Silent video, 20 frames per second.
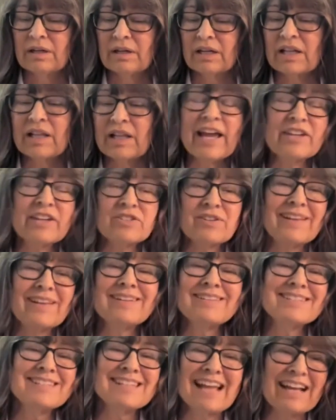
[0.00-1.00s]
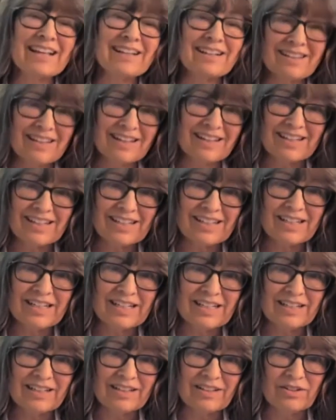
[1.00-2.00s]
class and they decided that he
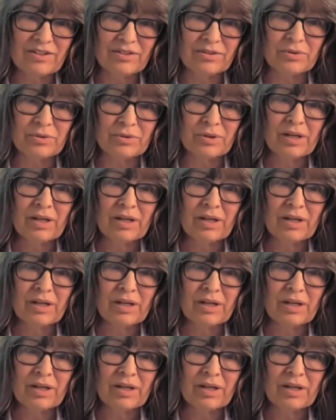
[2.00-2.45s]
needed to